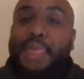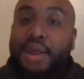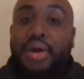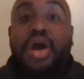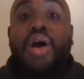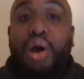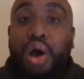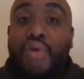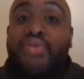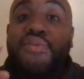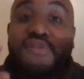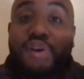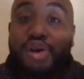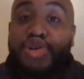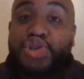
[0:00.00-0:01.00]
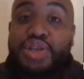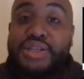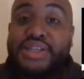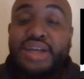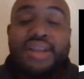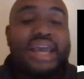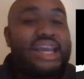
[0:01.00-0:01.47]
There are other
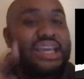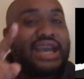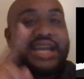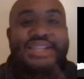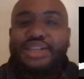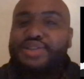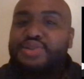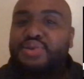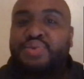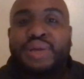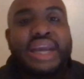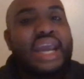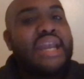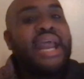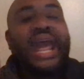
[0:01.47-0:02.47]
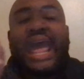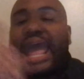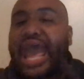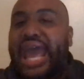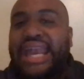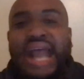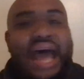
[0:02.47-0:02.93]
versions here, like easy to read,
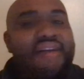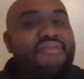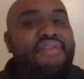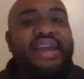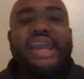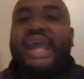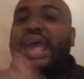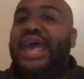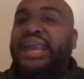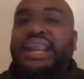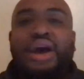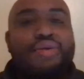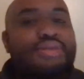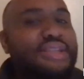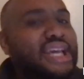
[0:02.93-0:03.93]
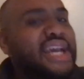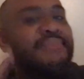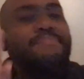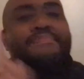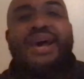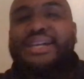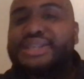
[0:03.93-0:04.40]
NIV,
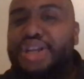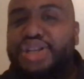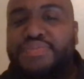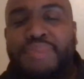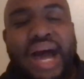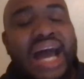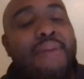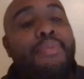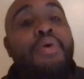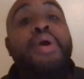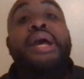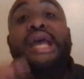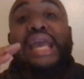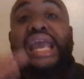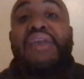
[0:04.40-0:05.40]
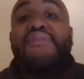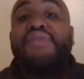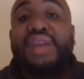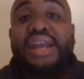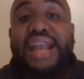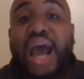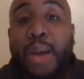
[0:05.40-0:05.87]
NLT, Message Bible. If
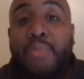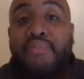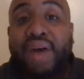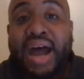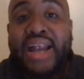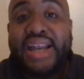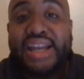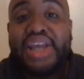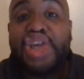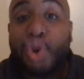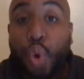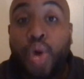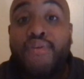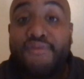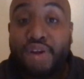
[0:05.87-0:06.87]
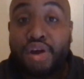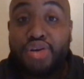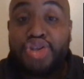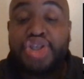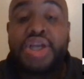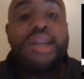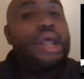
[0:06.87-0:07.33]
you need help finding your
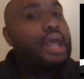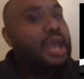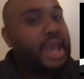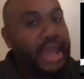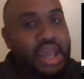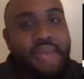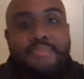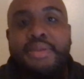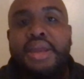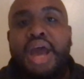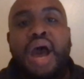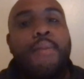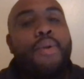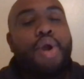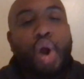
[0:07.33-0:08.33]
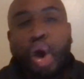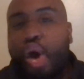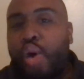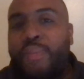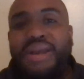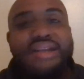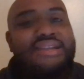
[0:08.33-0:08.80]
version, hit me up,
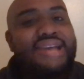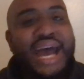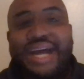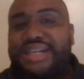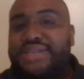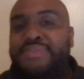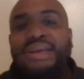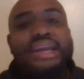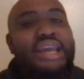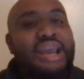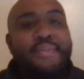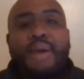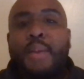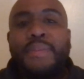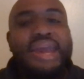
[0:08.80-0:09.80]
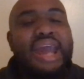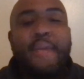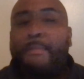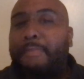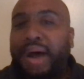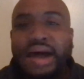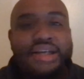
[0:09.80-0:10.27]
call me, text me, email me,
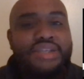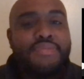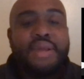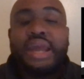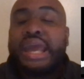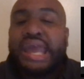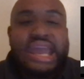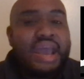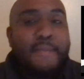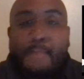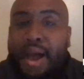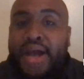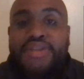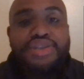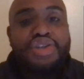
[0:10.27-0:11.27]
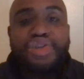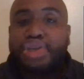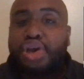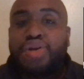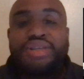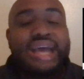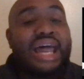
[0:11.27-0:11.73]
inbox me, inbox the
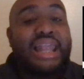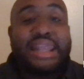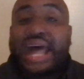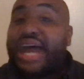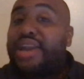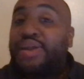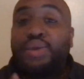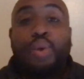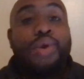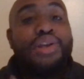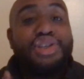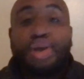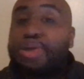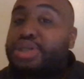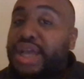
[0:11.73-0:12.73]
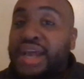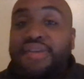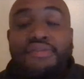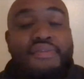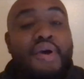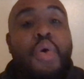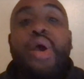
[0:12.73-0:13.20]
church at
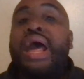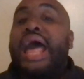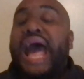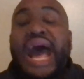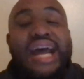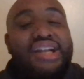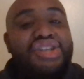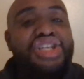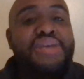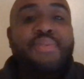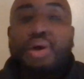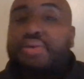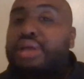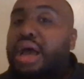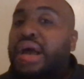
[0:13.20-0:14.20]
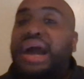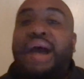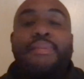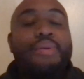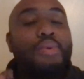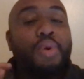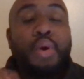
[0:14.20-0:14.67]

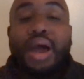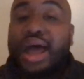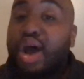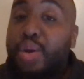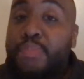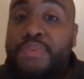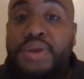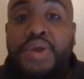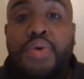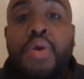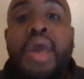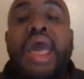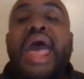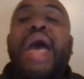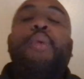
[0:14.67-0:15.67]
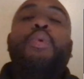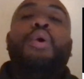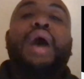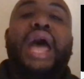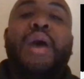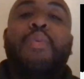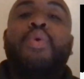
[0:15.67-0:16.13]
latinglorychurchinfo@gmail.com, and we'll help you, and
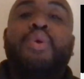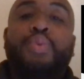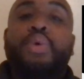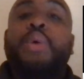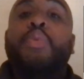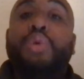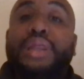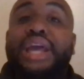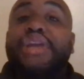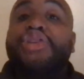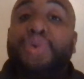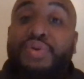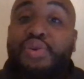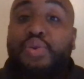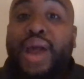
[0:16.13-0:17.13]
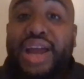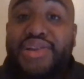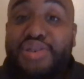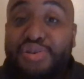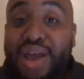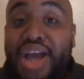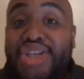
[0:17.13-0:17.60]
we'll lead you in the
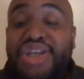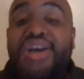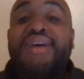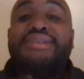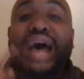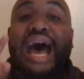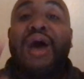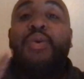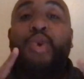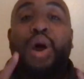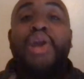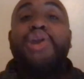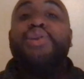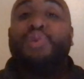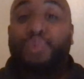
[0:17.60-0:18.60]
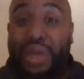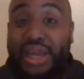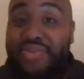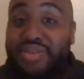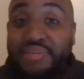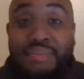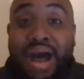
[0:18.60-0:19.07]
right direction, because I want you to
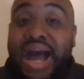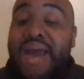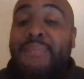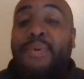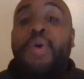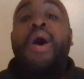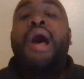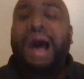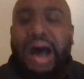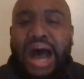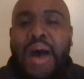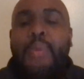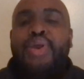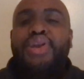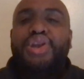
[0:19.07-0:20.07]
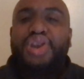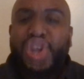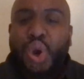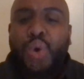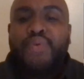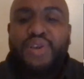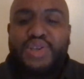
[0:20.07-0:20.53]
read the Bible. I want you to
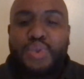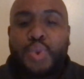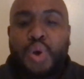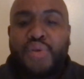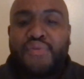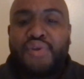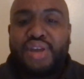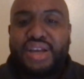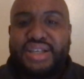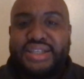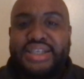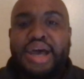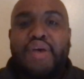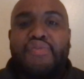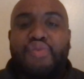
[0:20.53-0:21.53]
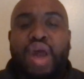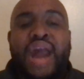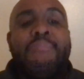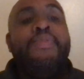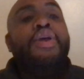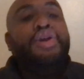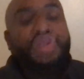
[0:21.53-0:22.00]
know this word for yourself,
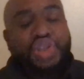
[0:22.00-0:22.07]
right?